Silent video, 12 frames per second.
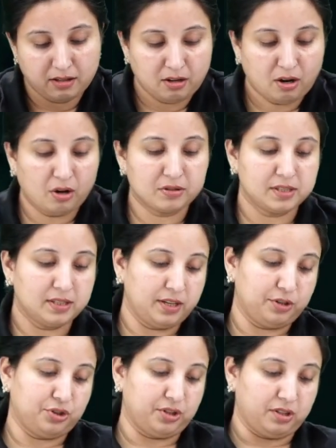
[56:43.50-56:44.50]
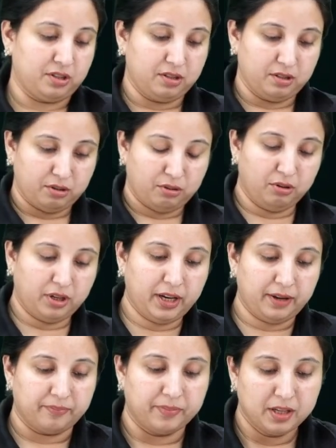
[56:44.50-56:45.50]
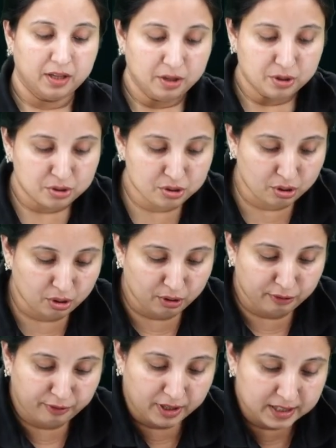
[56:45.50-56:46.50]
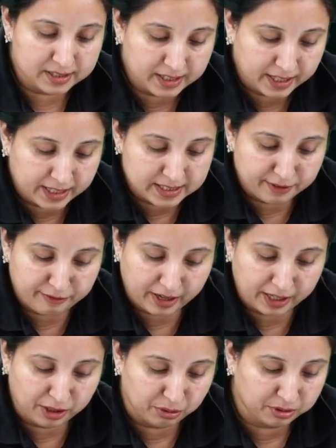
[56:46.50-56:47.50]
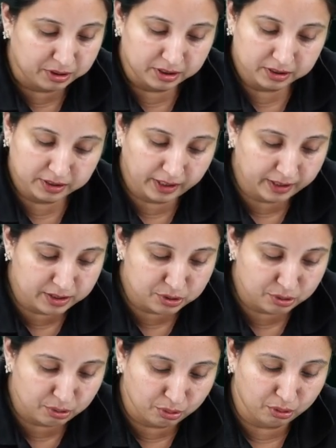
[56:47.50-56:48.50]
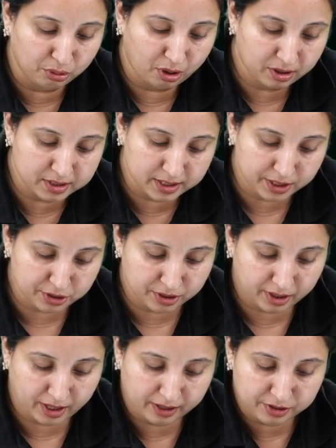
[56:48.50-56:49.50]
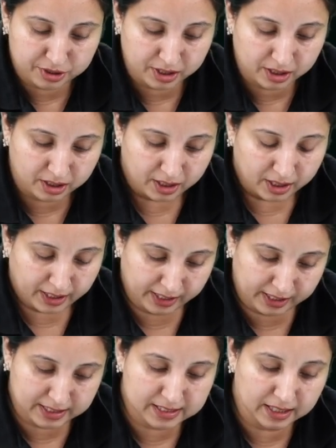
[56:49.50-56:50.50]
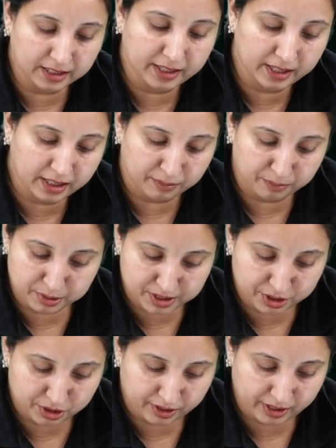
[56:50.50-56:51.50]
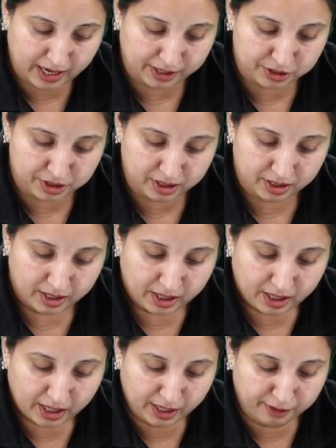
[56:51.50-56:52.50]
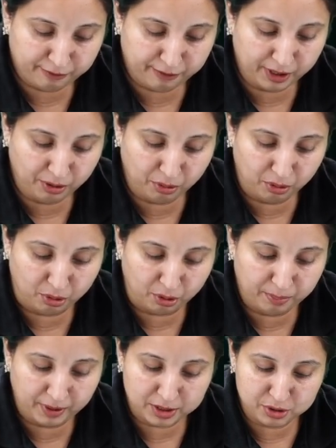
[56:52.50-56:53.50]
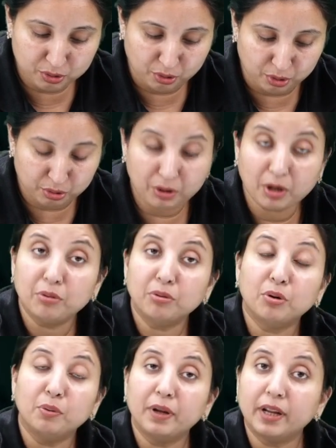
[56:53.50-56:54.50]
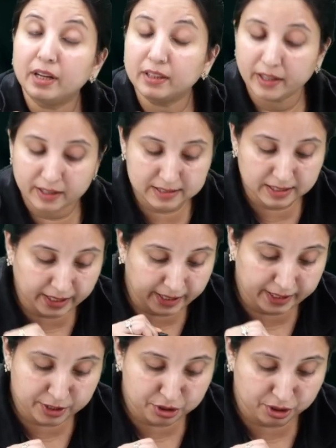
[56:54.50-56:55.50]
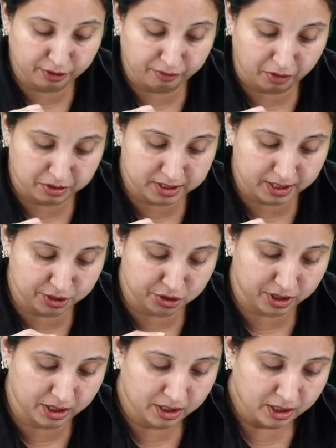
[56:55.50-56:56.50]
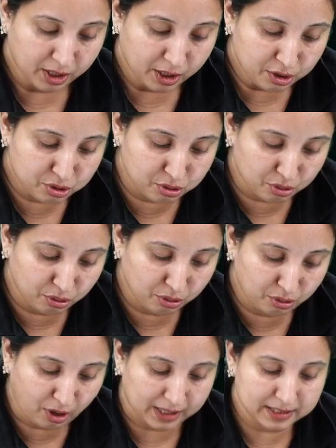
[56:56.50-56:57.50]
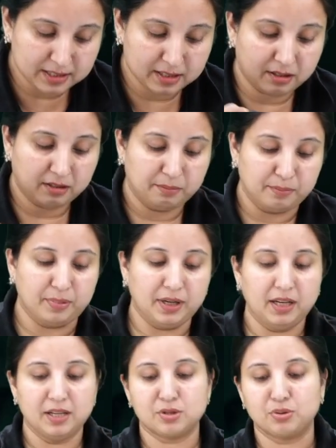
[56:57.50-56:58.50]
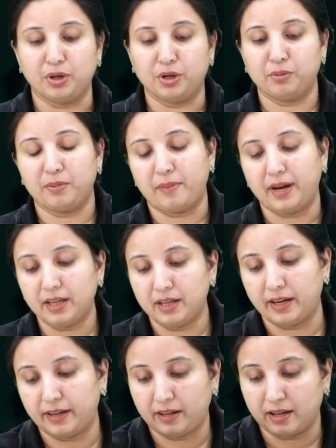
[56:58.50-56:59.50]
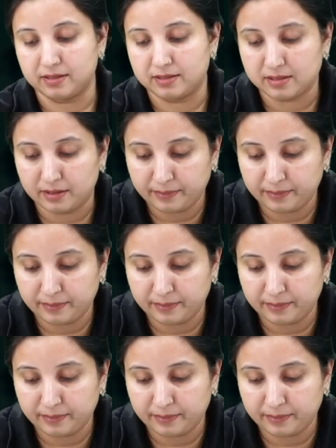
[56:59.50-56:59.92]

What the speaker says: oxidation. Okay. So first case if I look, there is no oxidation reduction. It is a decomposition reaction. FeO plus O2. Now look over here, there is the addition of oxygen. So answer B is going to be my correct answer.